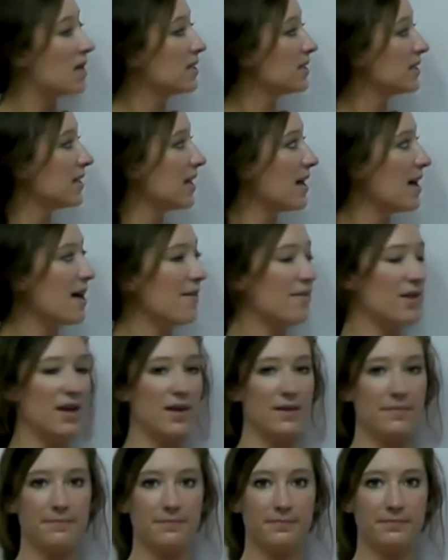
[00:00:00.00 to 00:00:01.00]

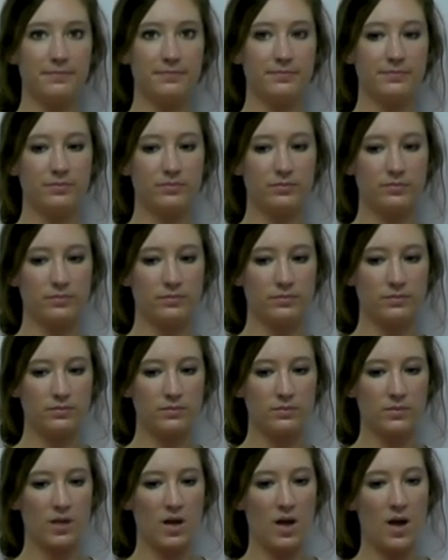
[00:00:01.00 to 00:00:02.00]
Seven
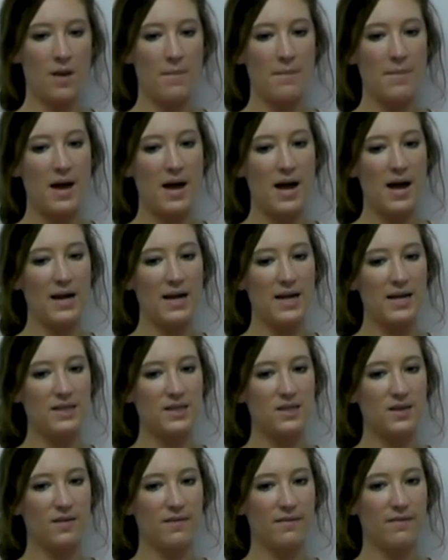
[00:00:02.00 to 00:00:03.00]
minus,
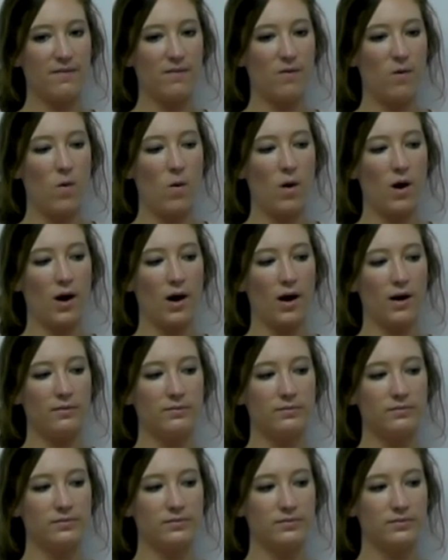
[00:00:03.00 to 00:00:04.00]
minus four
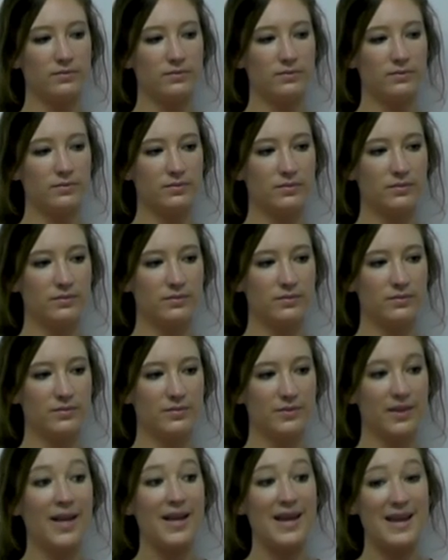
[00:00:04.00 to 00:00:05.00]
equals
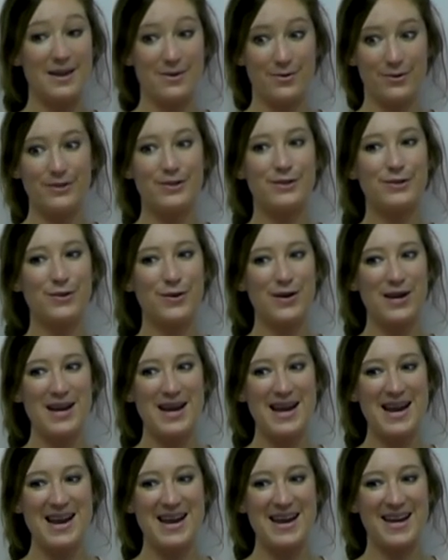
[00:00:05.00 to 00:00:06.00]
three. Equals
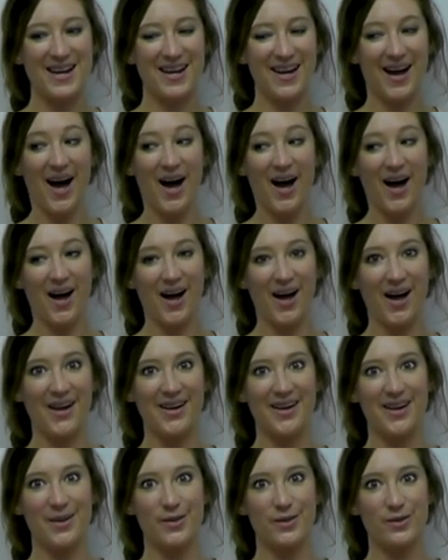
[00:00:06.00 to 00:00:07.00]
three.
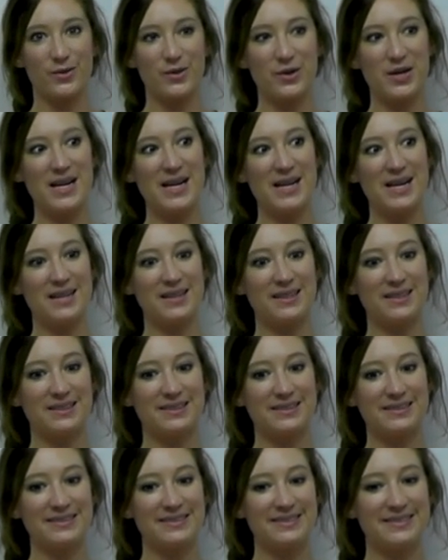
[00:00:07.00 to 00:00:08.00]
another
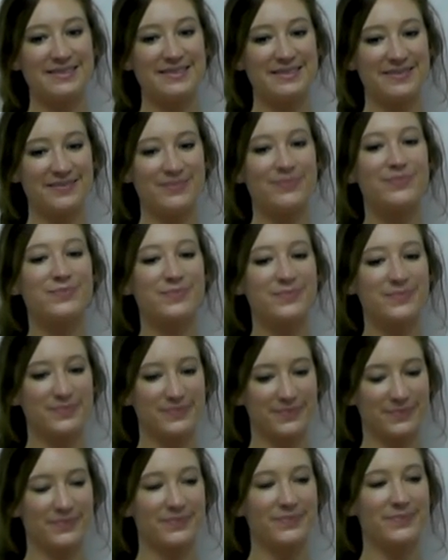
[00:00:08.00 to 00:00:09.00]
three. three
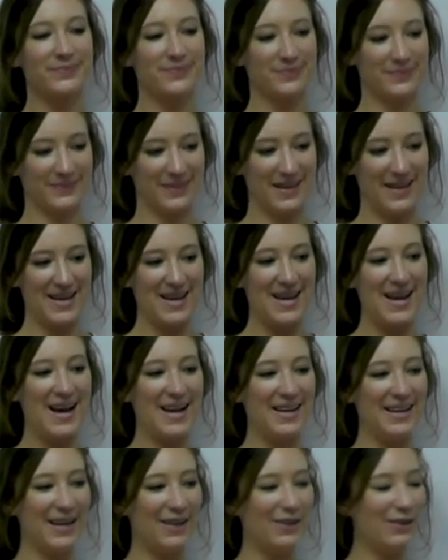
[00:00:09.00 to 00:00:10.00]

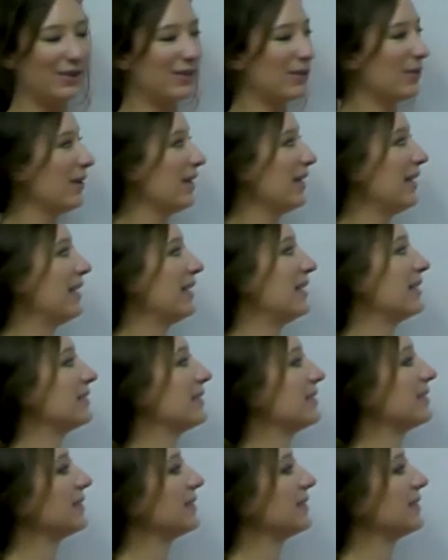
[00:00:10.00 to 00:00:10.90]
yeah, another three.